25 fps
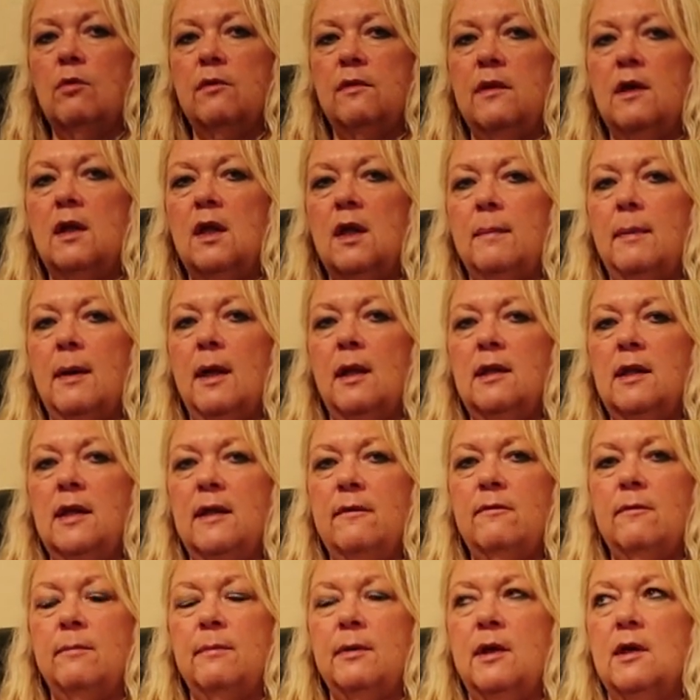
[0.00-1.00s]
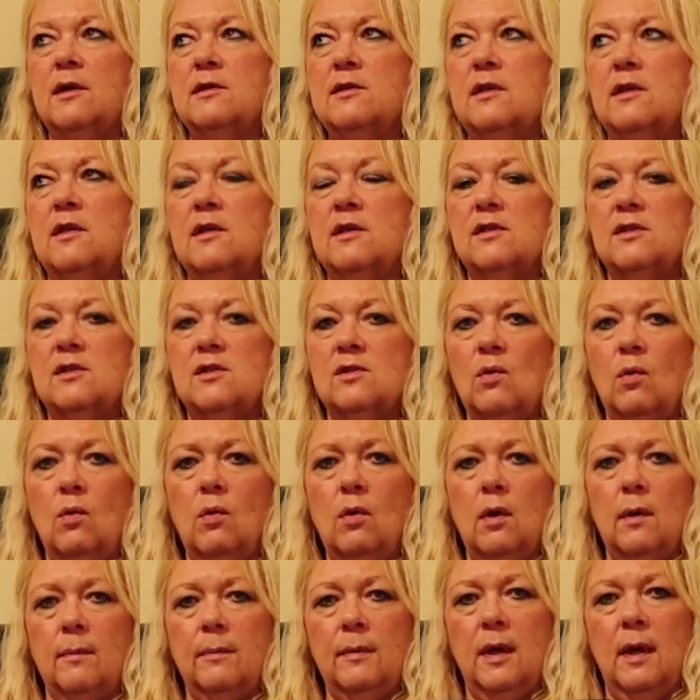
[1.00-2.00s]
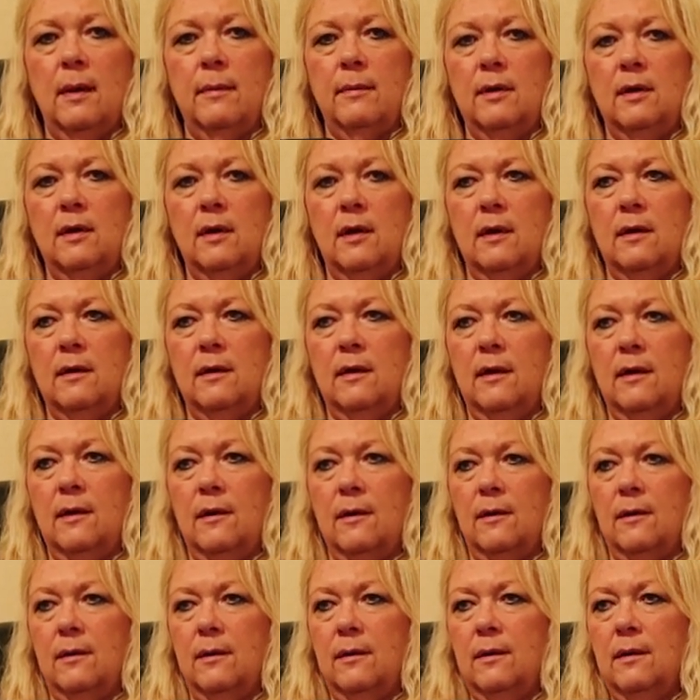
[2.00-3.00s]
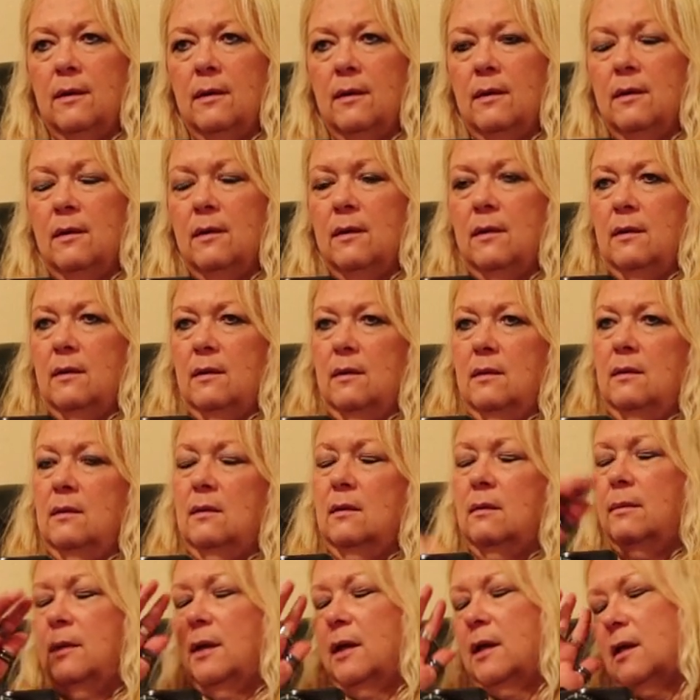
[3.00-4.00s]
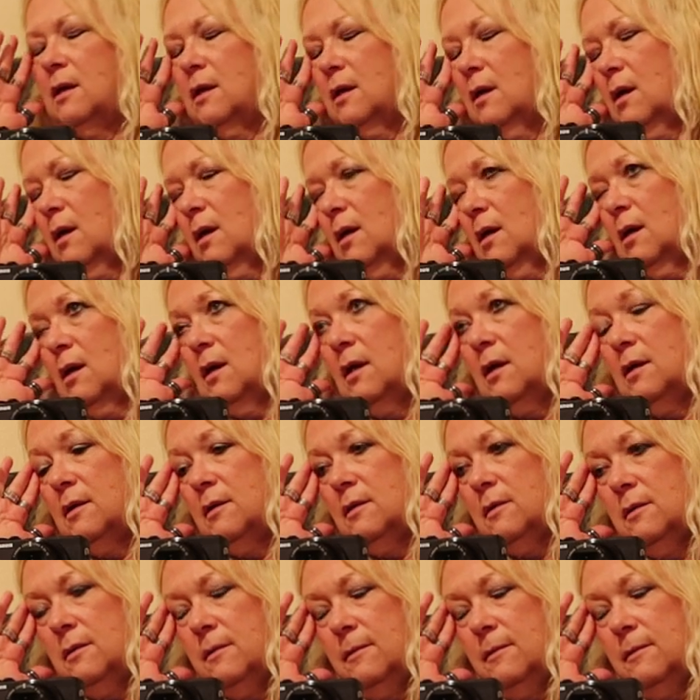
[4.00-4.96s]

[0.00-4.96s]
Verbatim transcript: we're thinking about leaving because of the storm coming right. in here. Yeah. Oh my god.